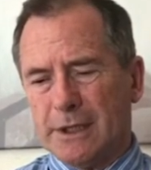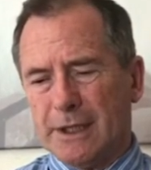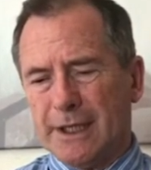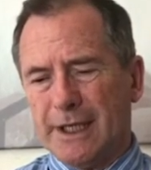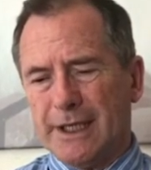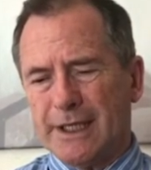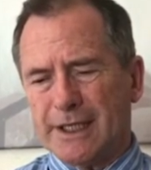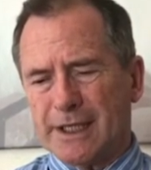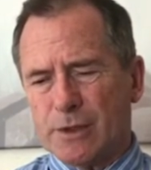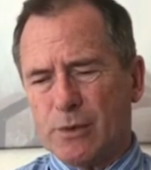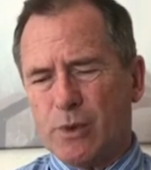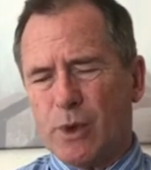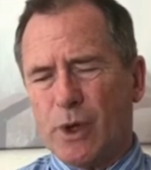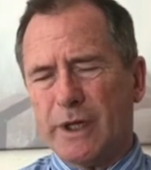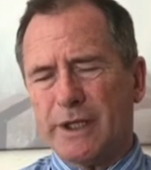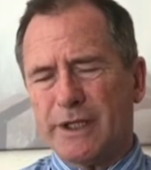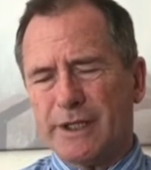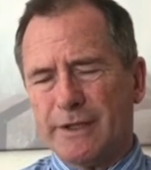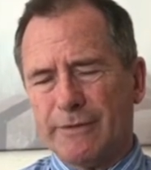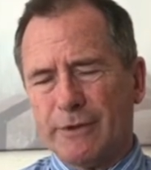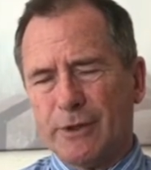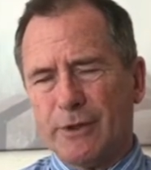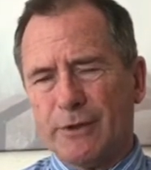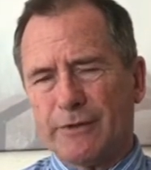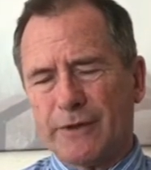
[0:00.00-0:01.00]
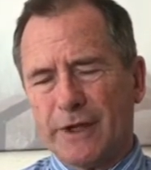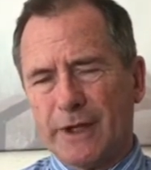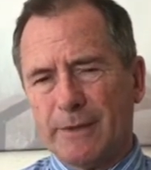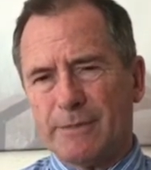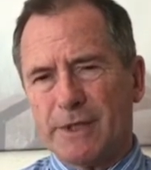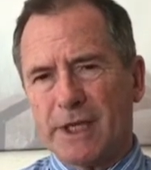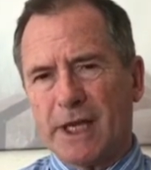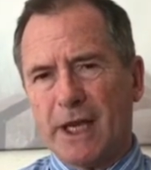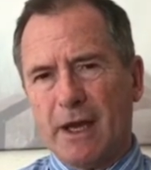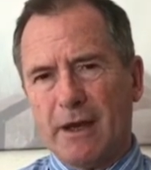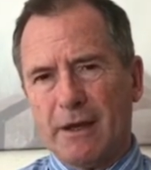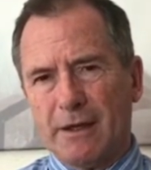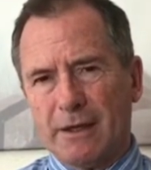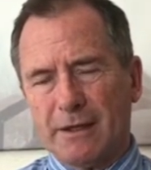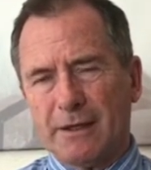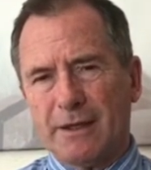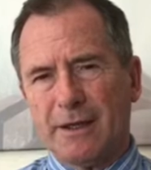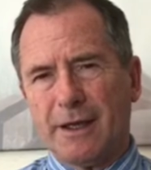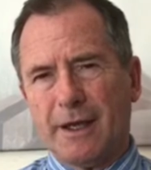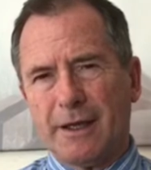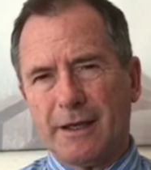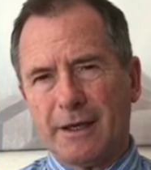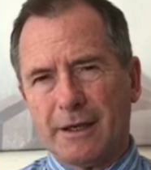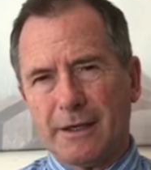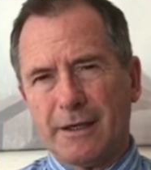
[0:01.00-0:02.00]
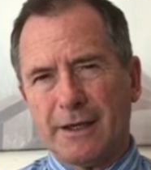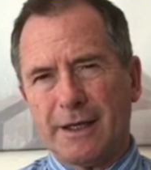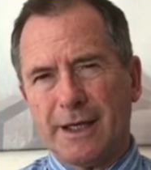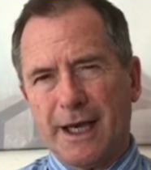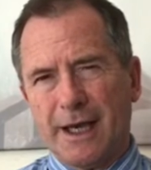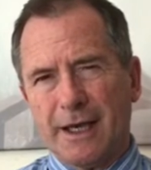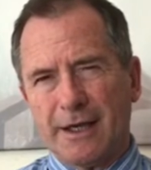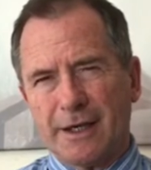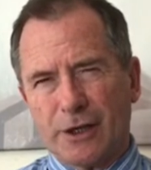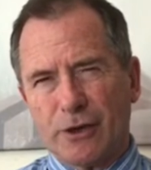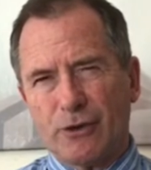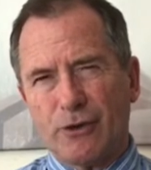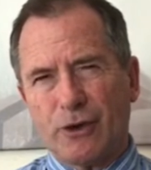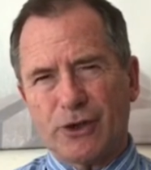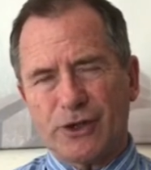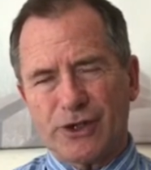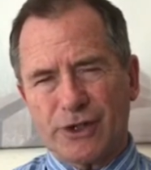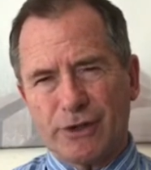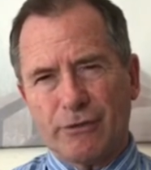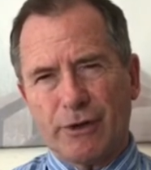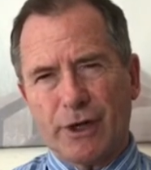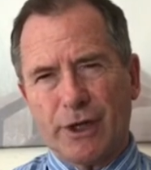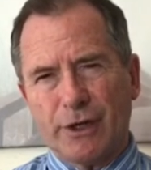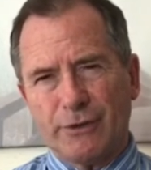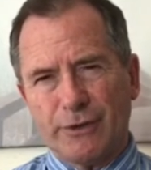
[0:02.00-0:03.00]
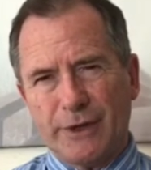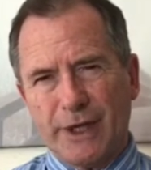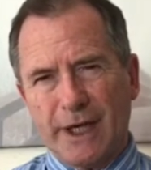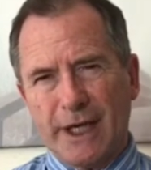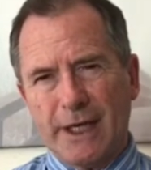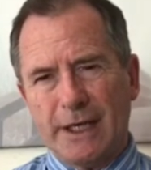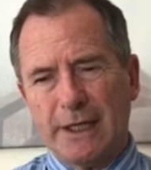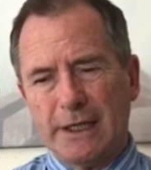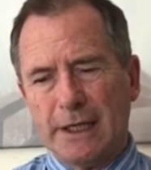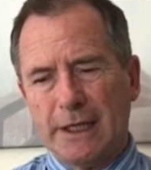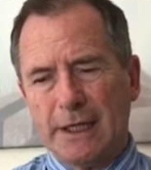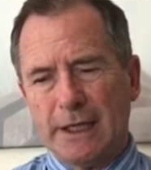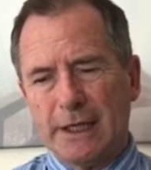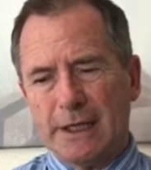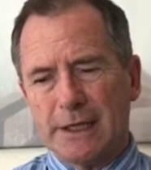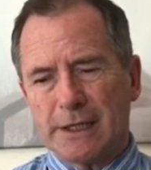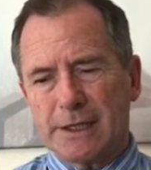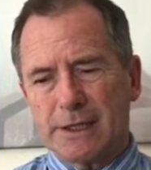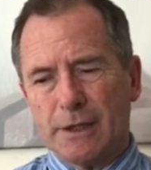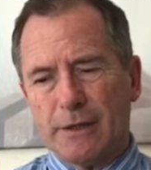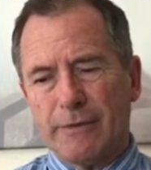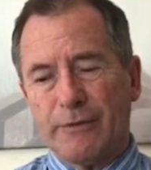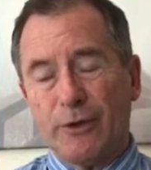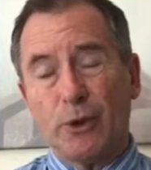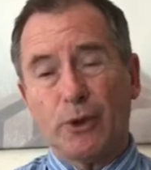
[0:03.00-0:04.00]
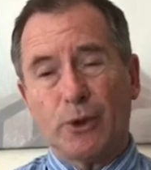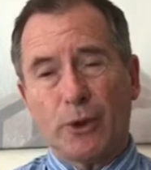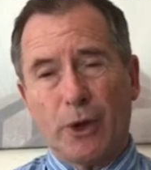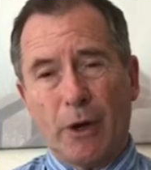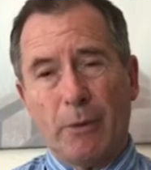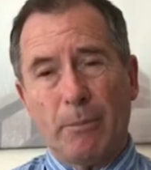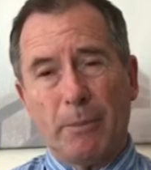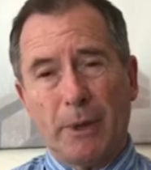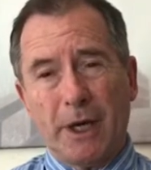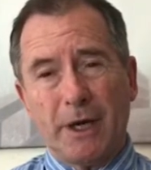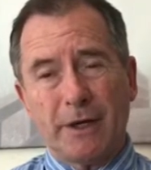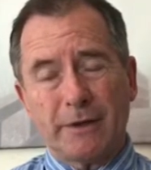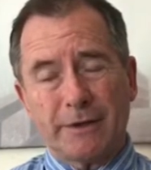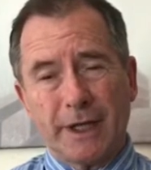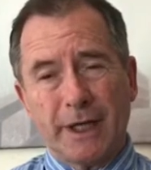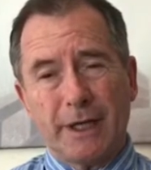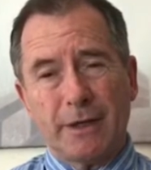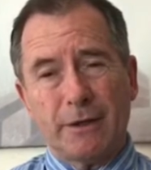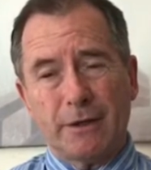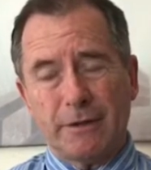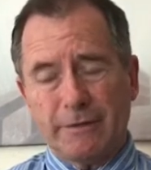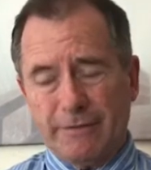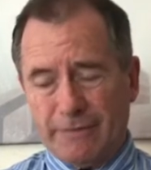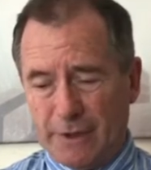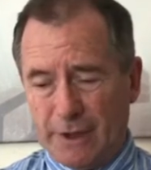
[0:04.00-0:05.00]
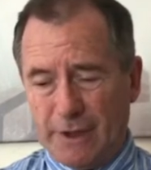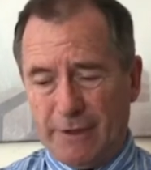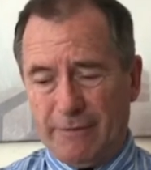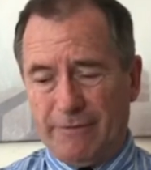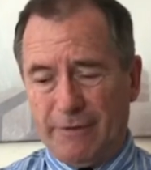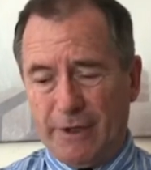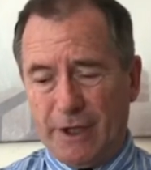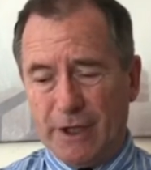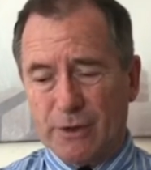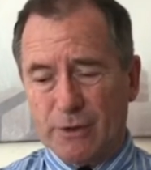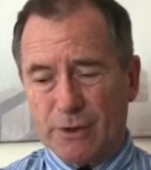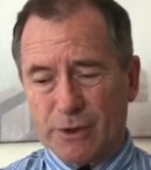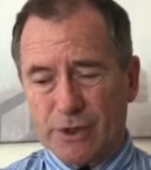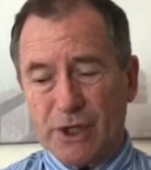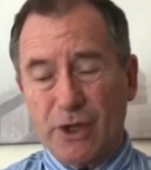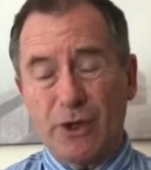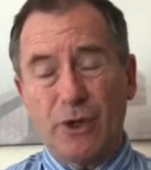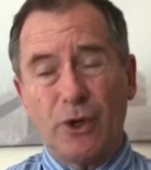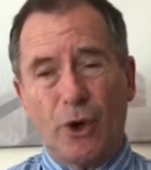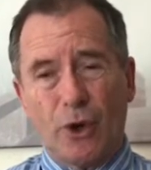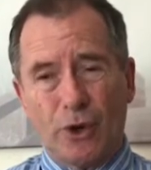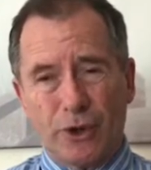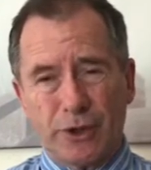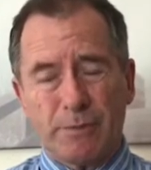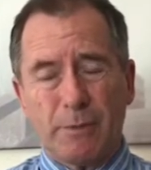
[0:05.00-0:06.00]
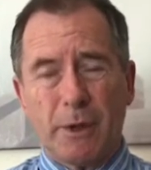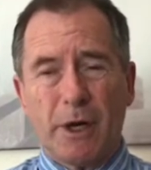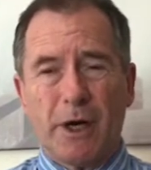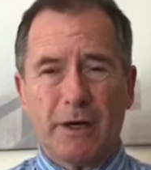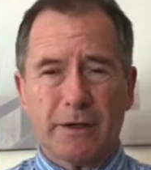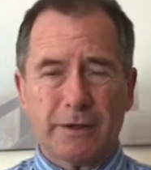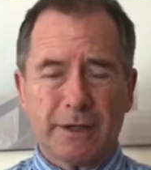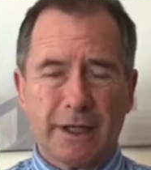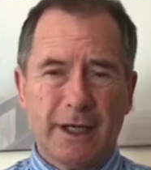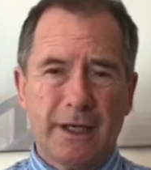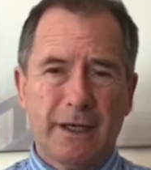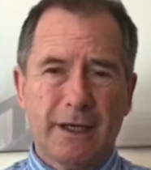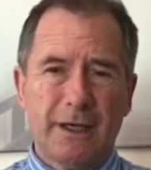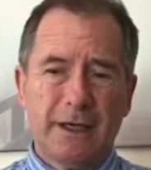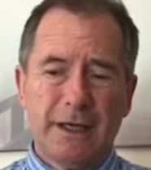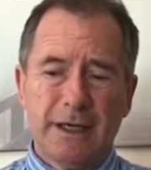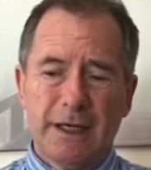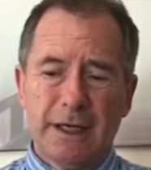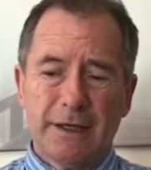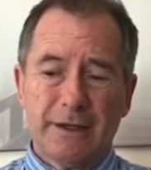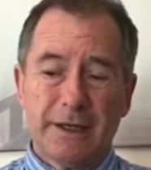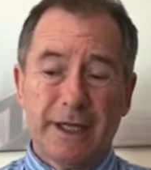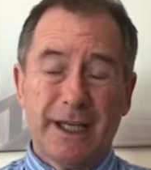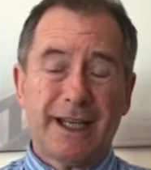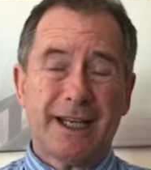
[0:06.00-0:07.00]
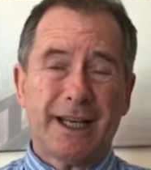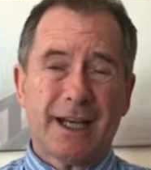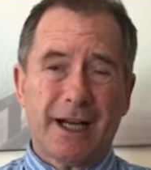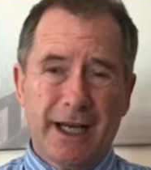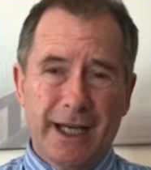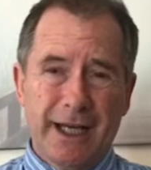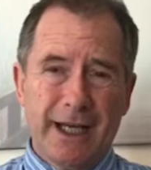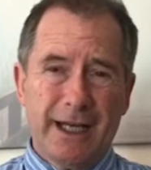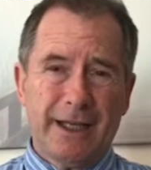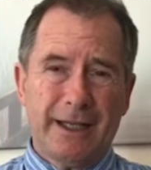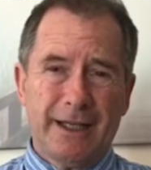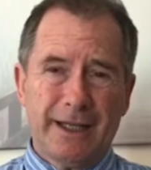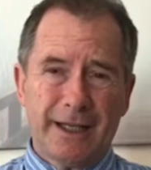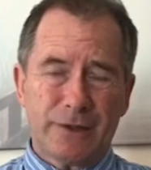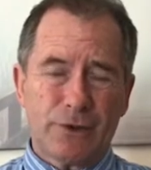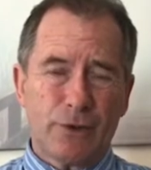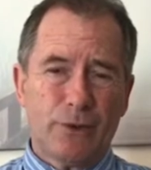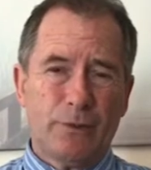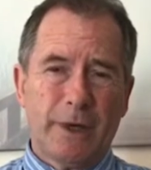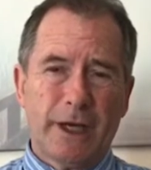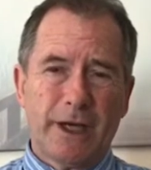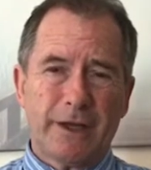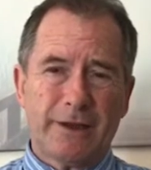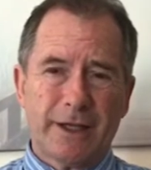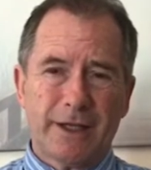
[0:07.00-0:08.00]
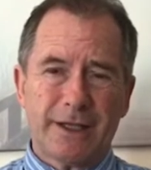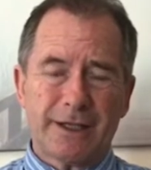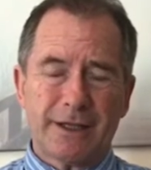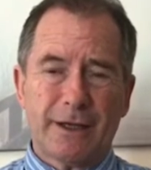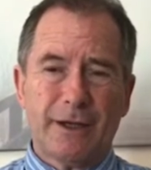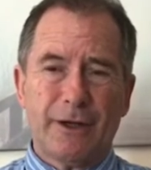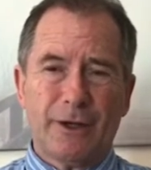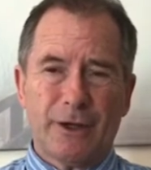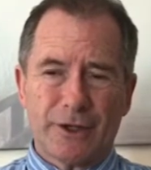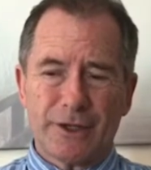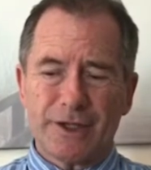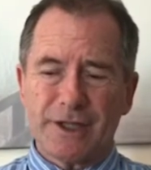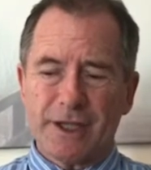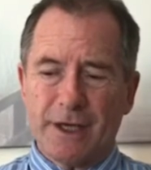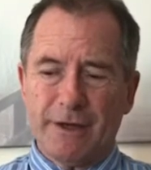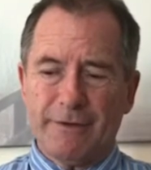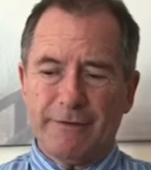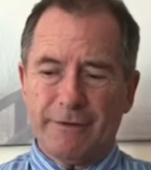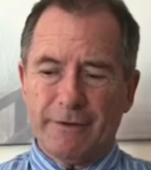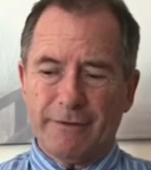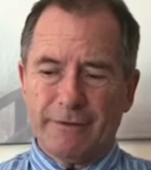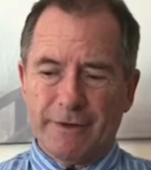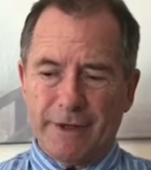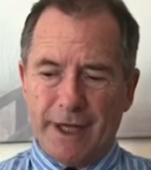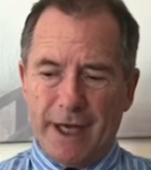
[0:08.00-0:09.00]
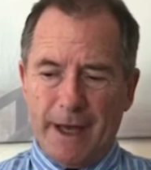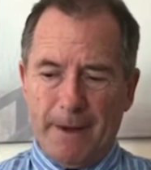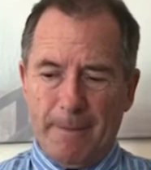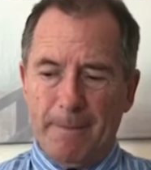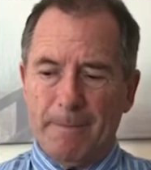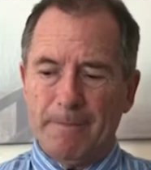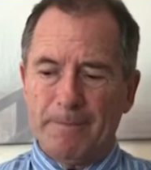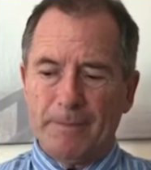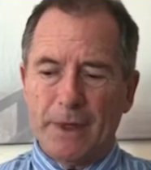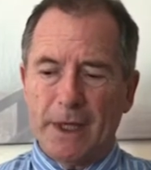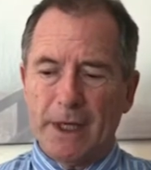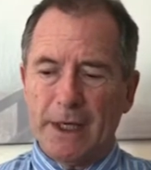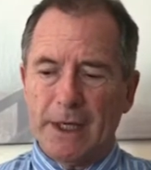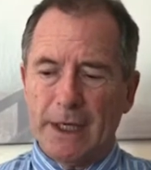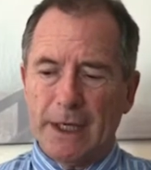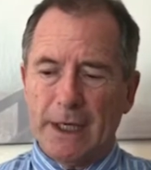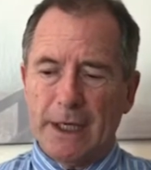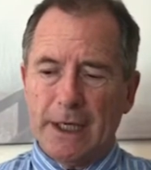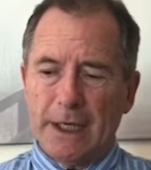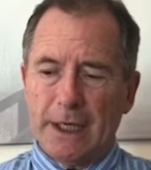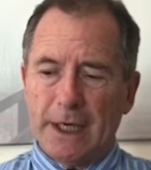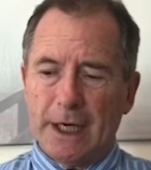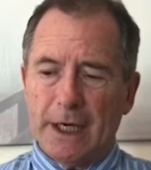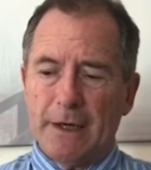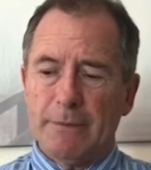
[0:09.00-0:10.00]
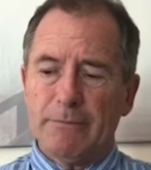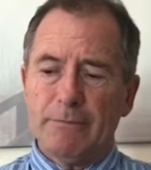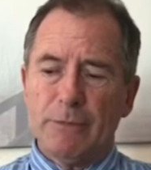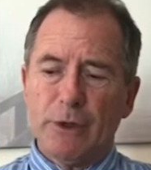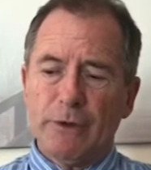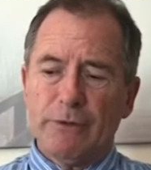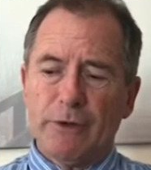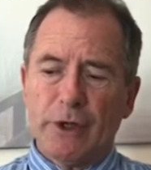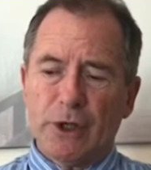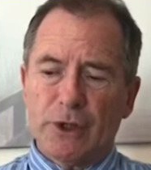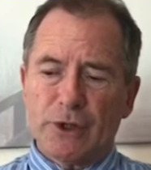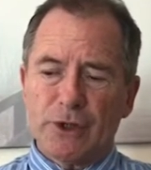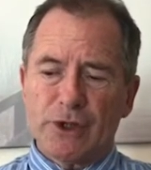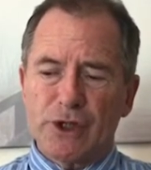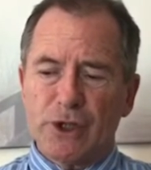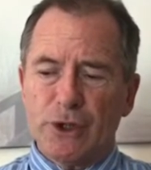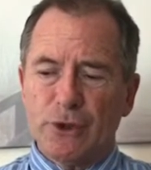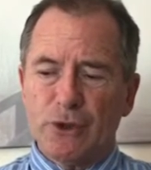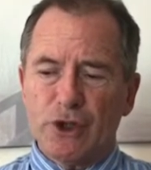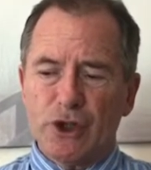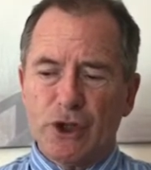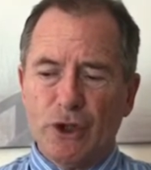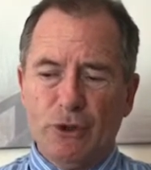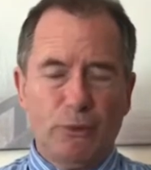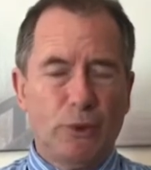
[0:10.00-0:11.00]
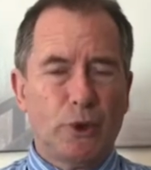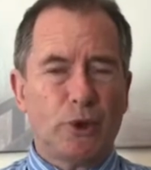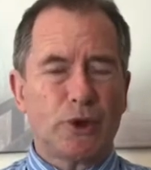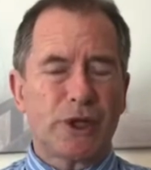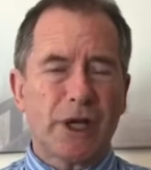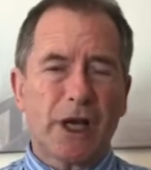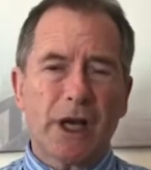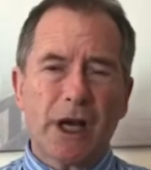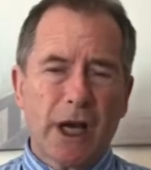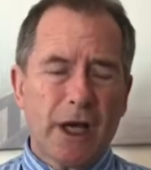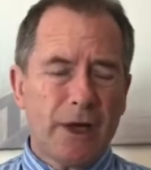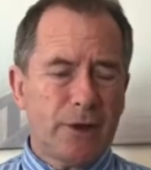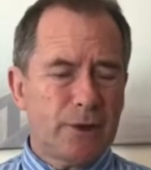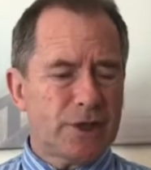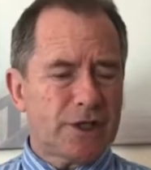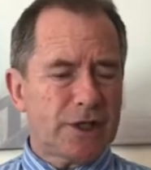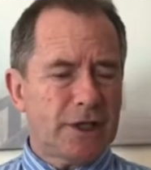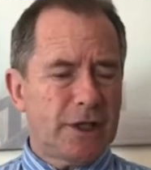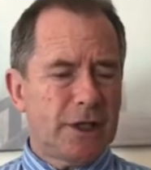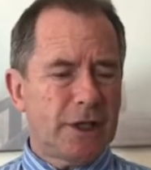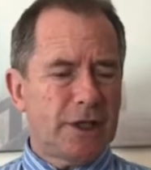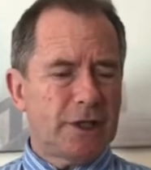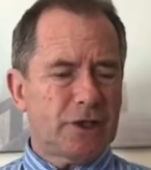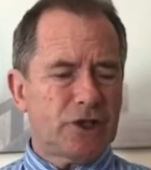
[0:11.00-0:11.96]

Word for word: it's quite difficult for them to get get a, get across the road there. So if you're not parked there, or if, if vehicles are not parked there, then clearly this will make things a lot safer for them. Um, moving on to Shootwater Close. Uh,